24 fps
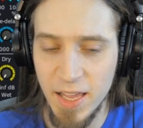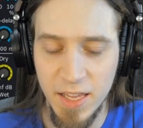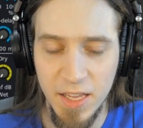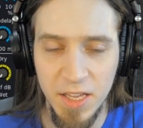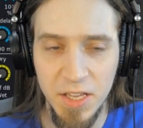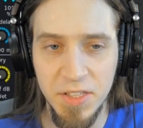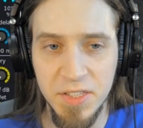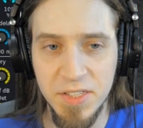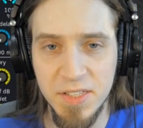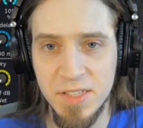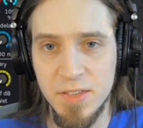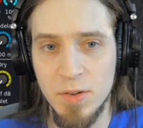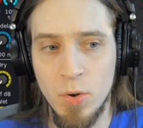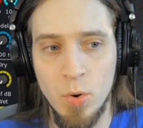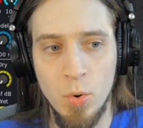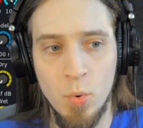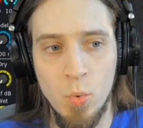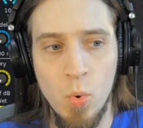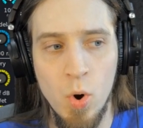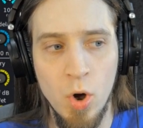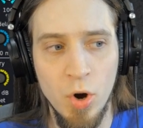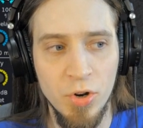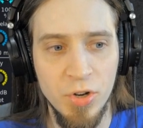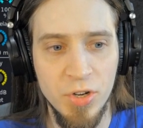it's
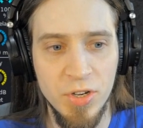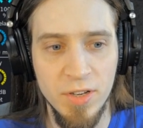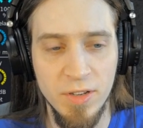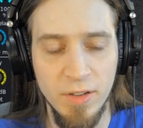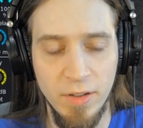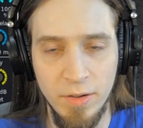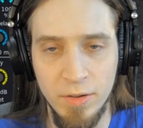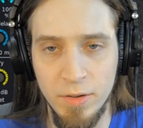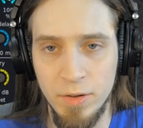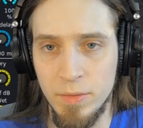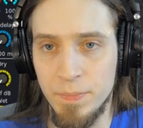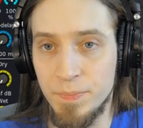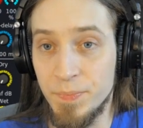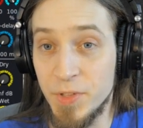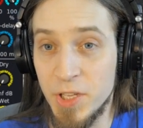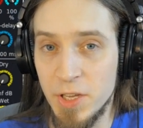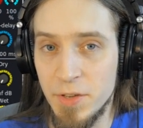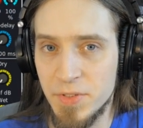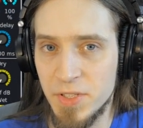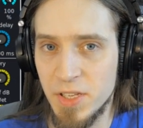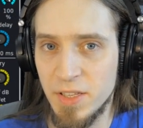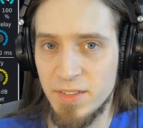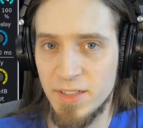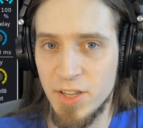what
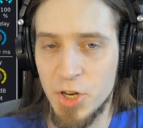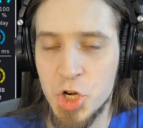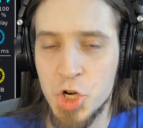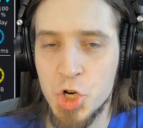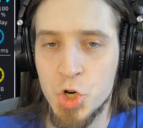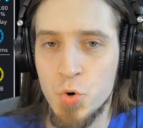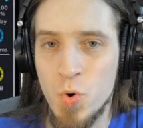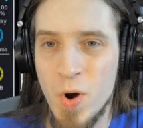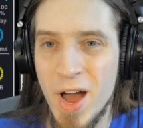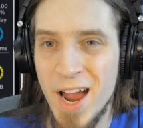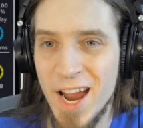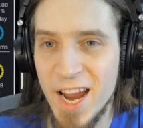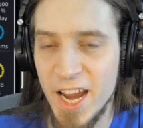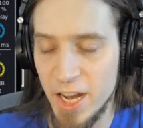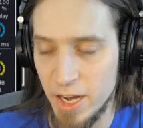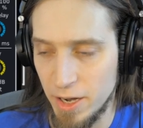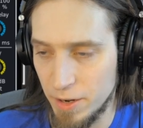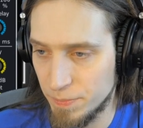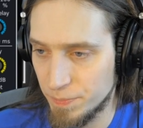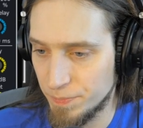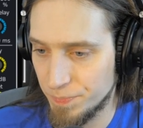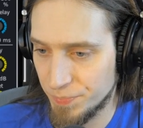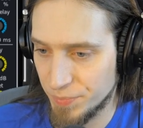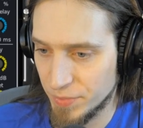gives it the dry
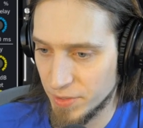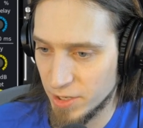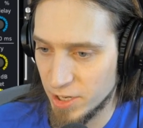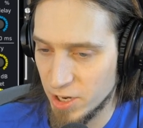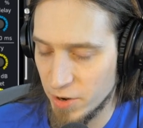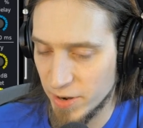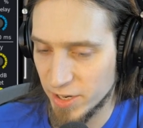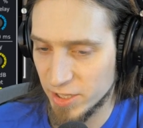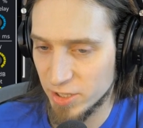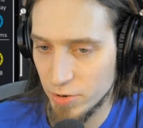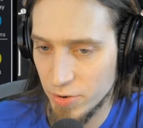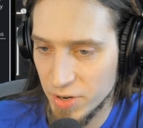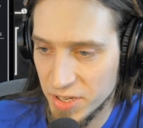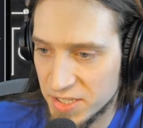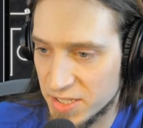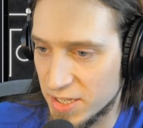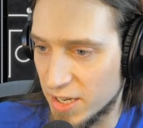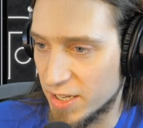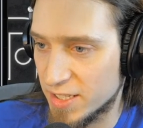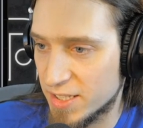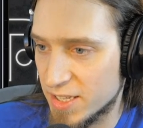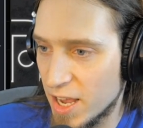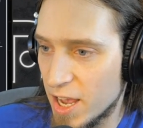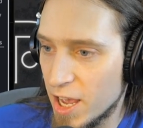
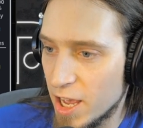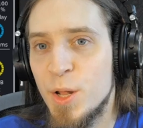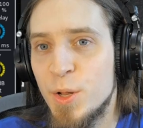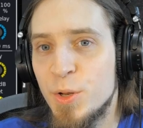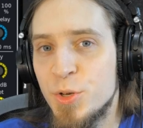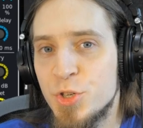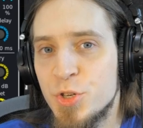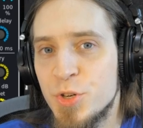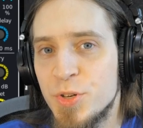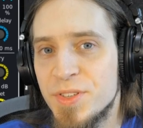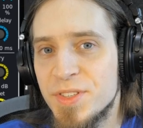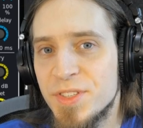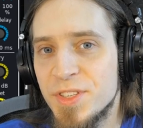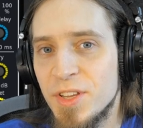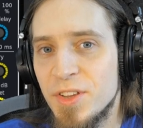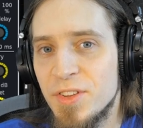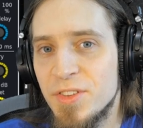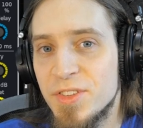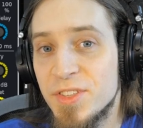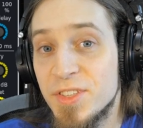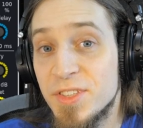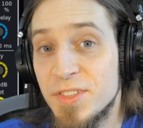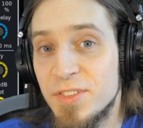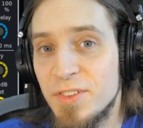characteristics.
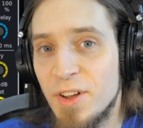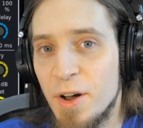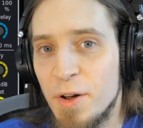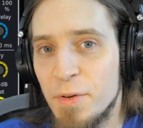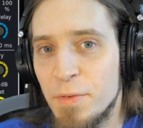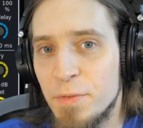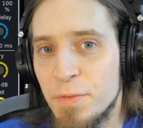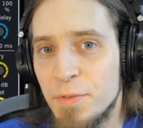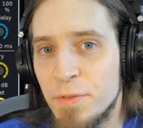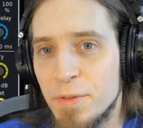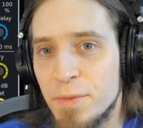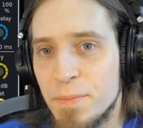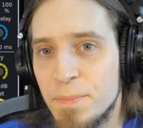Interesting stuff.